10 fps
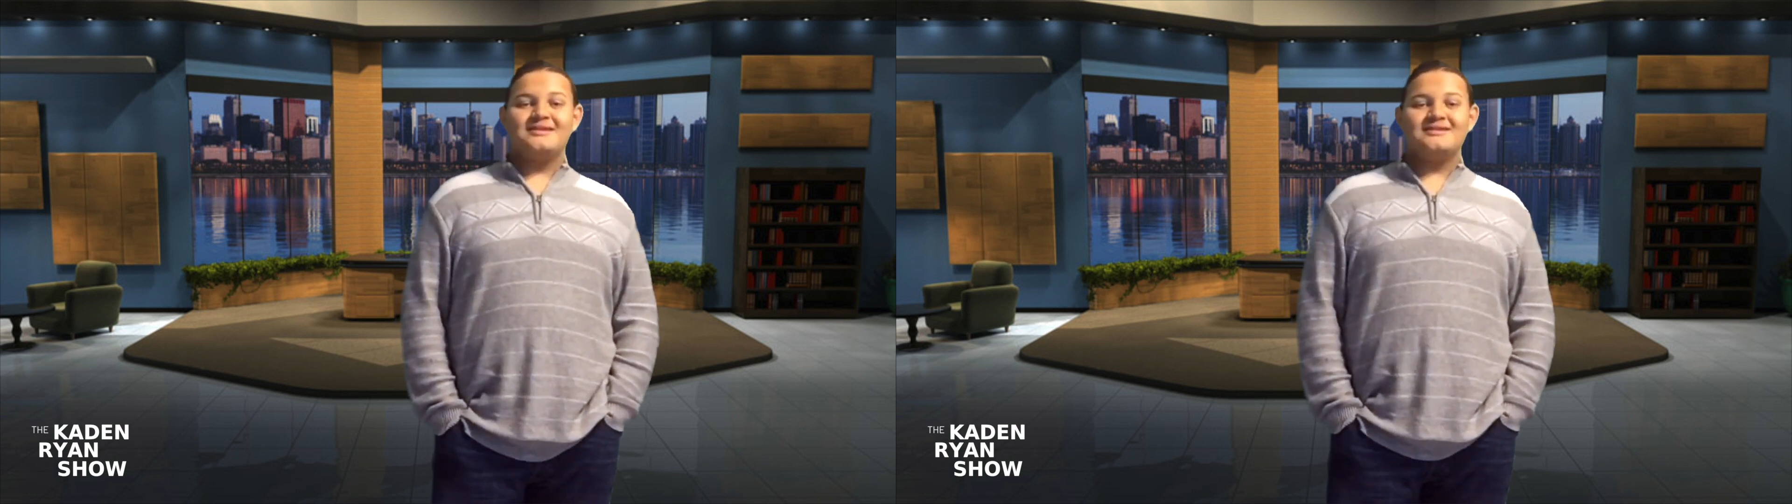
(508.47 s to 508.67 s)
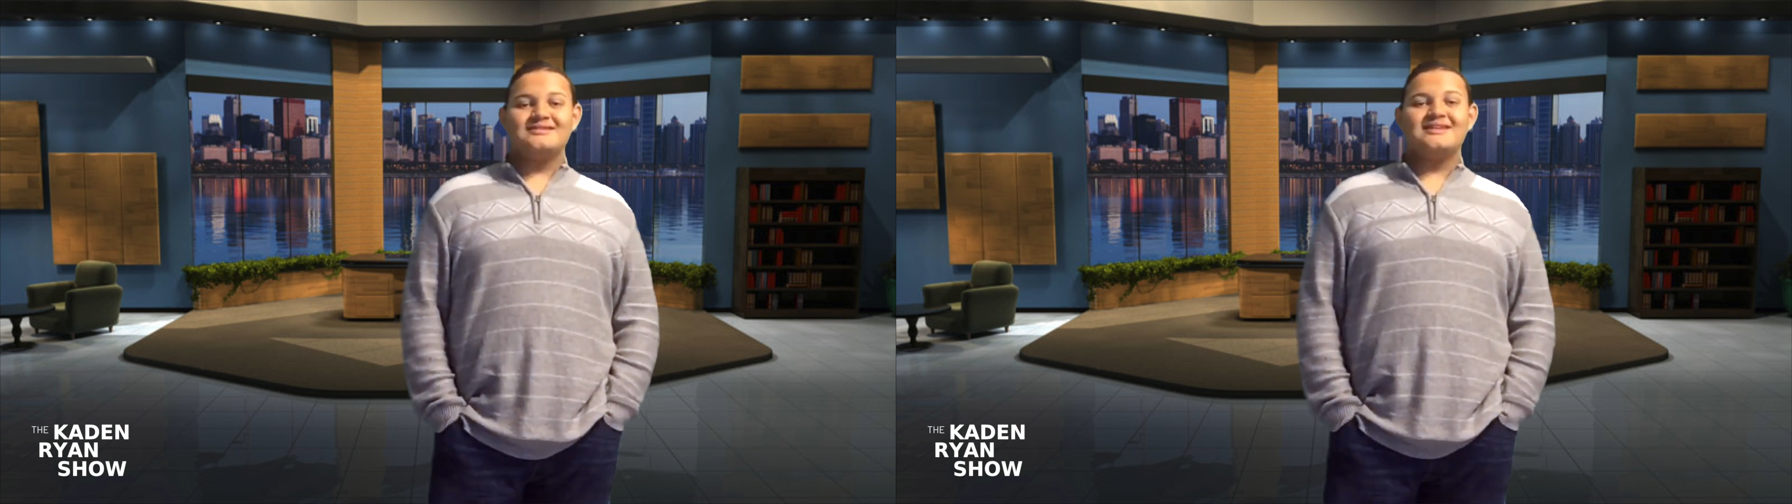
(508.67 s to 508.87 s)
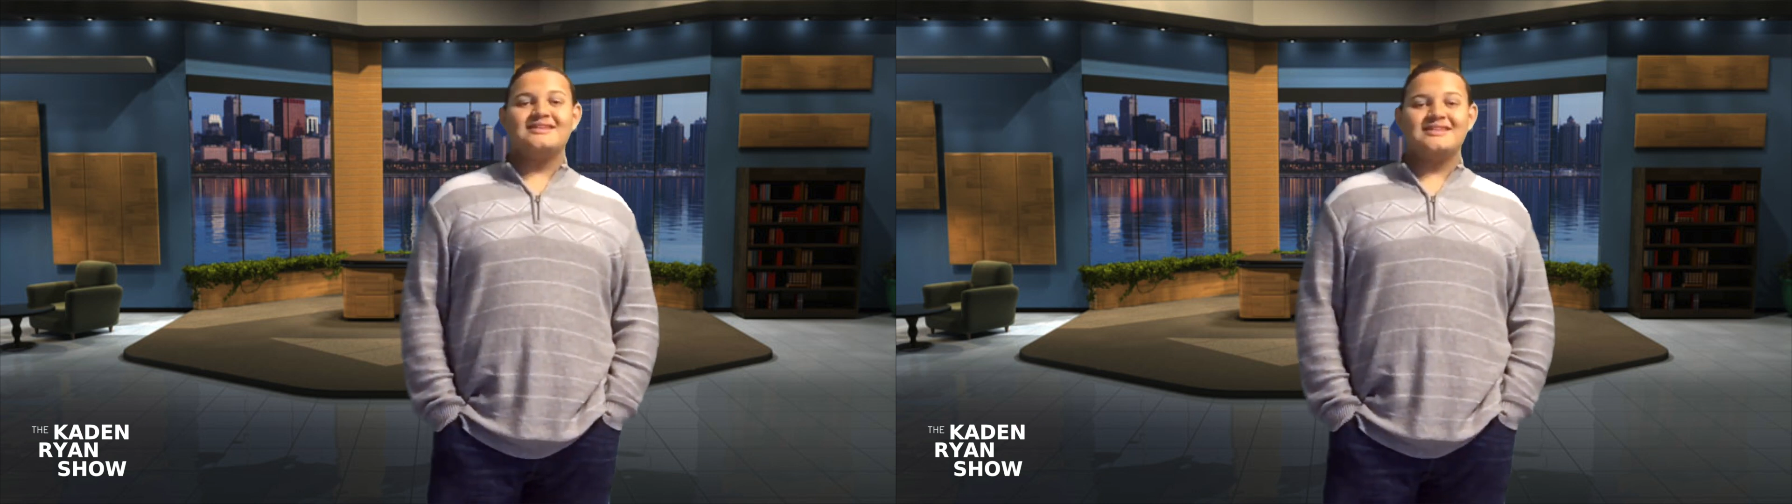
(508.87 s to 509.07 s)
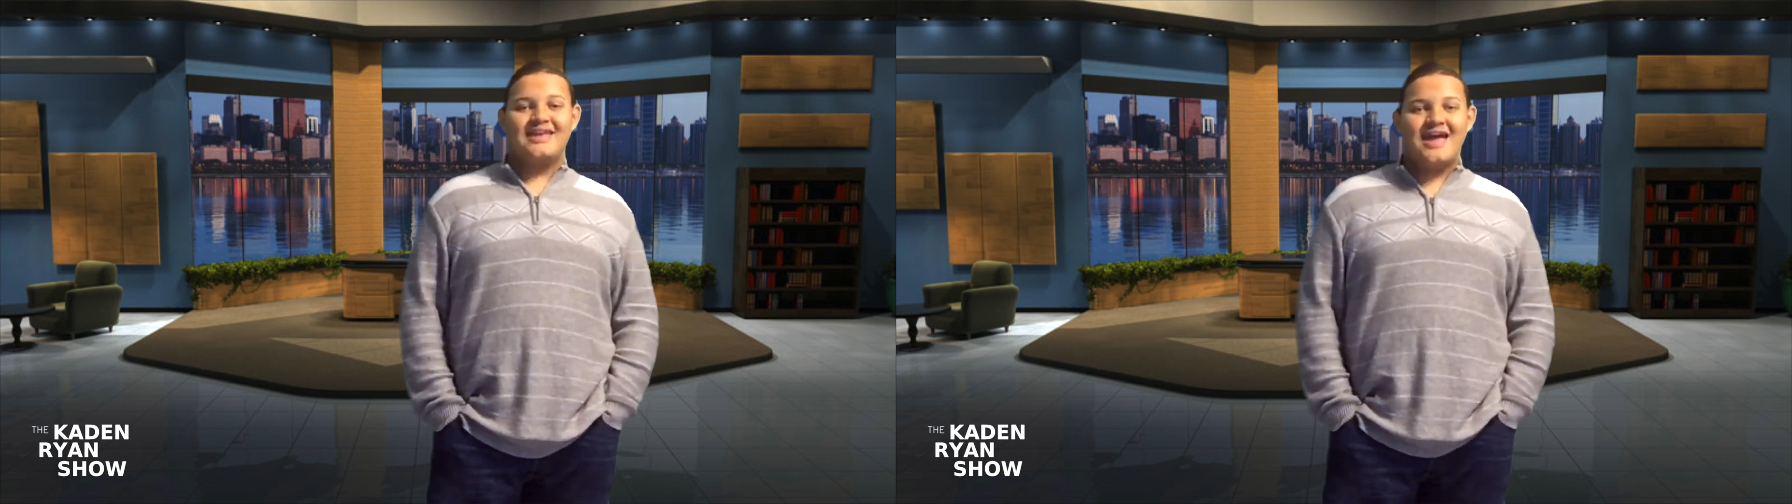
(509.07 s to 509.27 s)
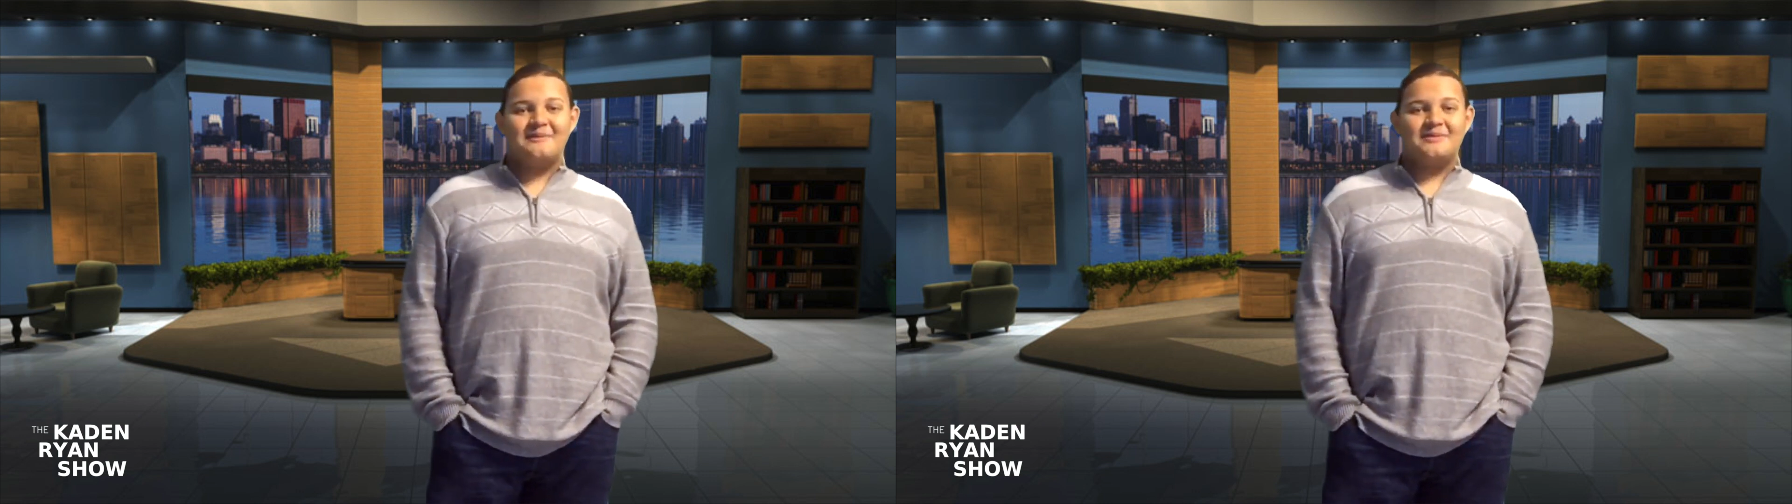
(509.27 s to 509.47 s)
is the
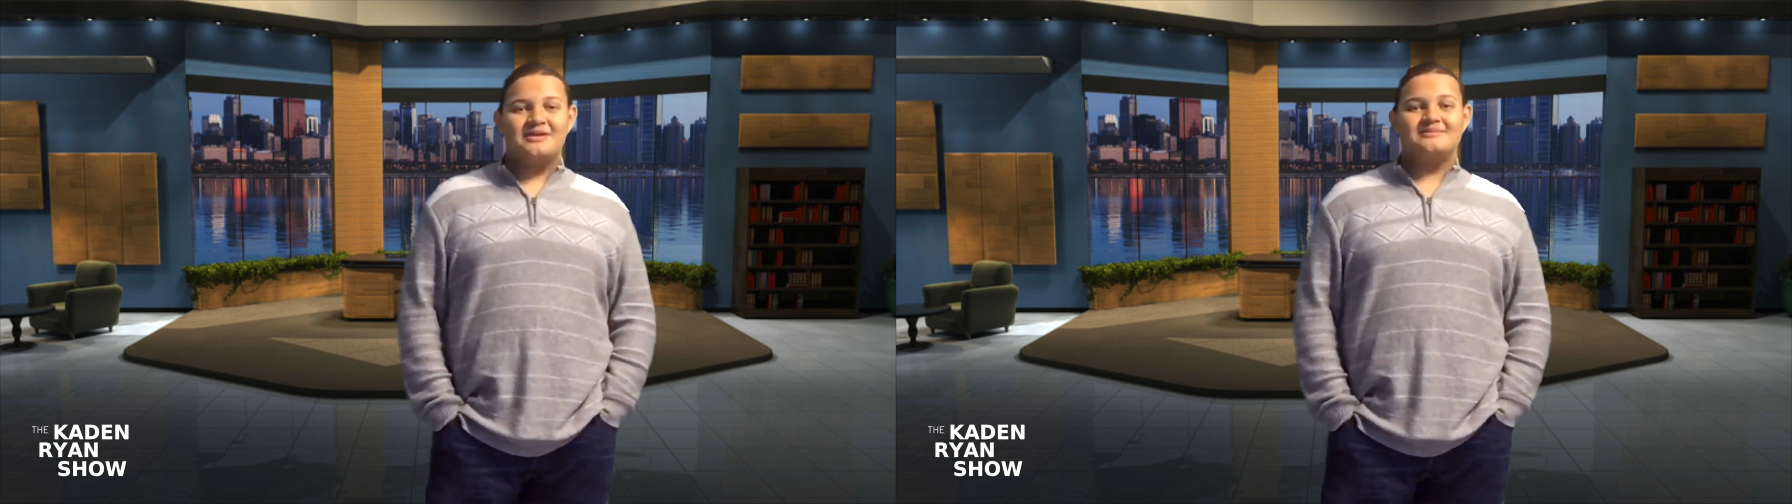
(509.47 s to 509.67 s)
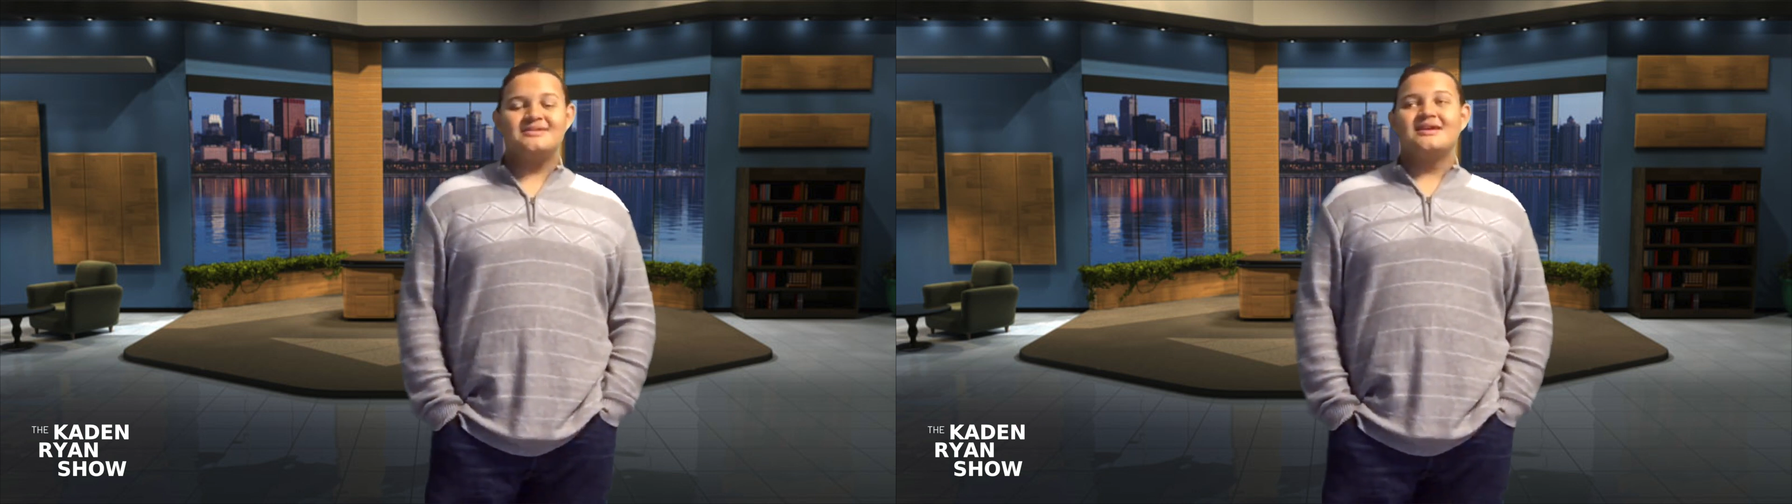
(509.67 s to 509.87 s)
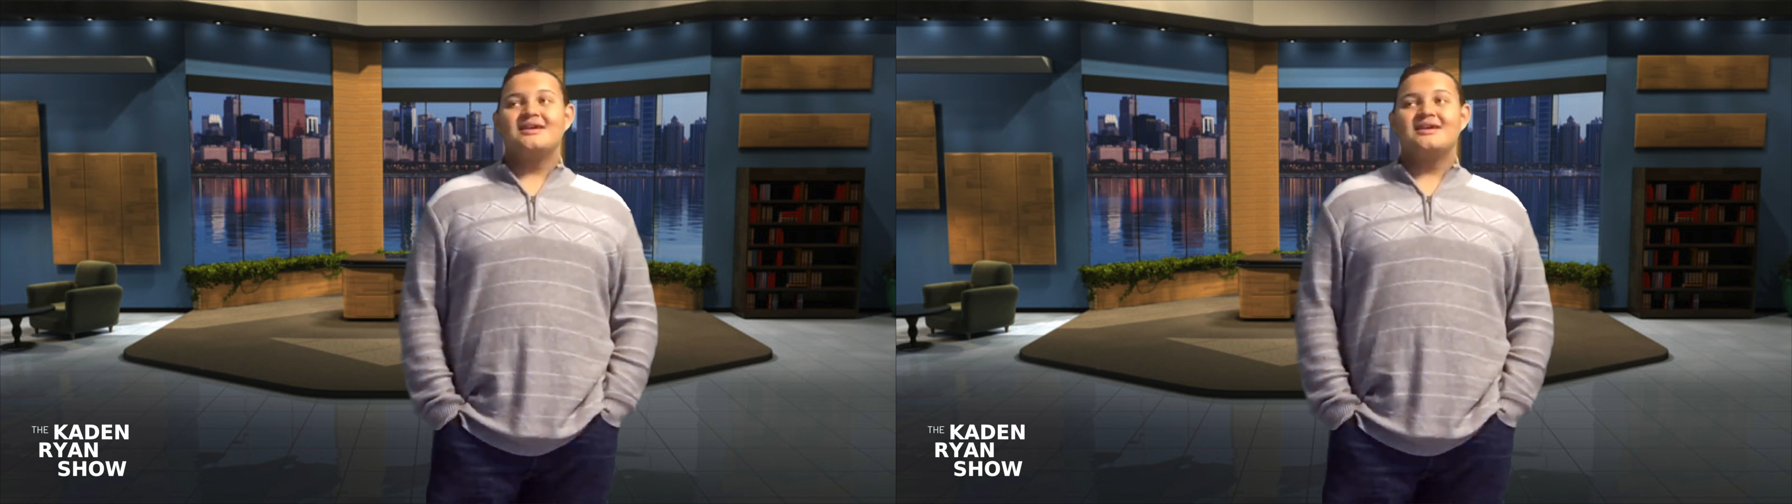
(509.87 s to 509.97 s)
cat memes.